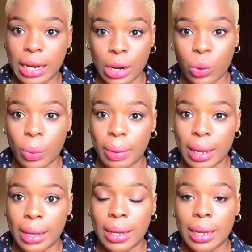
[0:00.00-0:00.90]

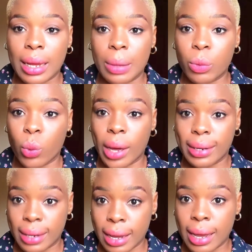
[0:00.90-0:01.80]
number were
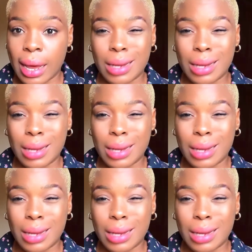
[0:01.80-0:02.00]
there,